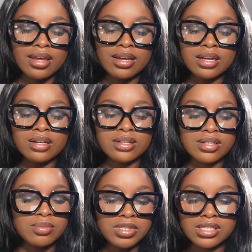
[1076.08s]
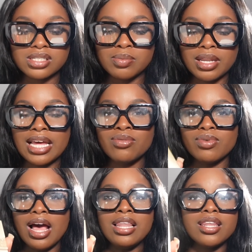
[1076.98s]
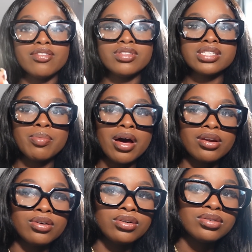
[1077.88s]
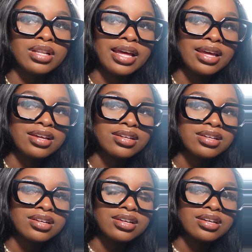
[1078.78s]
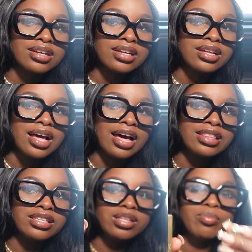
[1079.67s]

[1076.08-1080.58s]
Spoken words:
And let me just smell it. And I love this bottle. Like, I think the